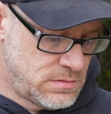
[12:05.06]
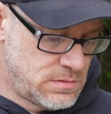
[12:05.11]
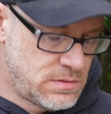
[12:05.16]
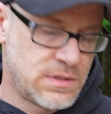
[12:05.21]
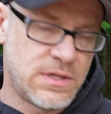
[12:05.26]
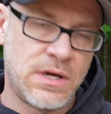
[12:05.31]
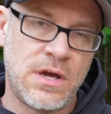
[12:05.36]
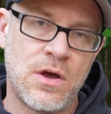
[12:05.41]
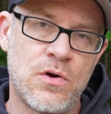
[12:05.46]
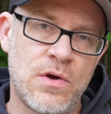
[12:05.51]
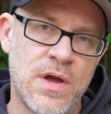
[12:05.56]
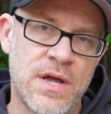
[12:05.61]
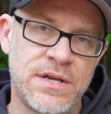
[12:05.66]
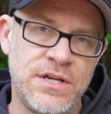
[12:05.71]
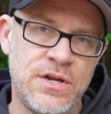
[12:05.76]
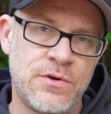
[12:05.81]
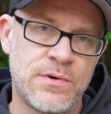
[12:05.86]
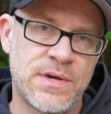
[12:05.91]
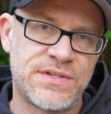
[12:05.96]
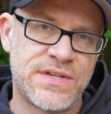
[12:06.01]
the
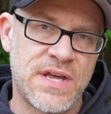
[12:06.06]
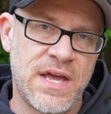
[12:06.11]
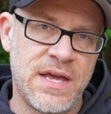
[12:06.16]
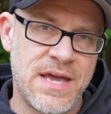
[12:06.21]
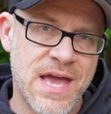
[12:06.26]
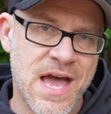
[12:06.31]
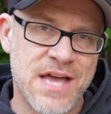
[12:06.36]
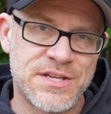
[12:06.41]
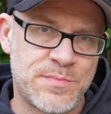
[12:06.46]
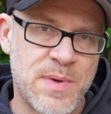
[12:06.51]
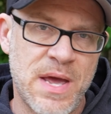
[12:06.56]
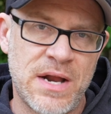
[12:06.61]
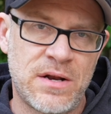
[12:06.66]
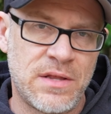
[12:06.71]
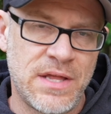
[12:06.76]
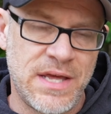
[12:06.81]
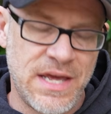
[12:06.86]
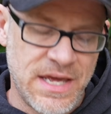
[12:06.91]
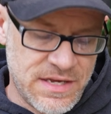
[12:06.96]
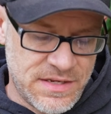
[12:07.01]
GoGun USA gas
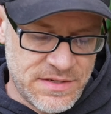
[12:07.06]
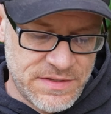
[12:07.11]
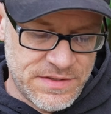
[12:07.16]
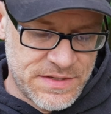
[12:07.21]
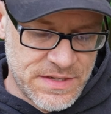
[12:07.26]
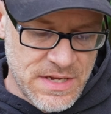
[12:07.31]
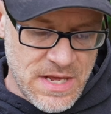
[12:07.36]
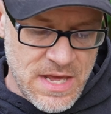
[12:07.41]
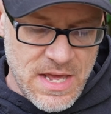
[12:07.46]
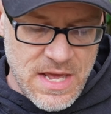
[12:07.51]
pedal is.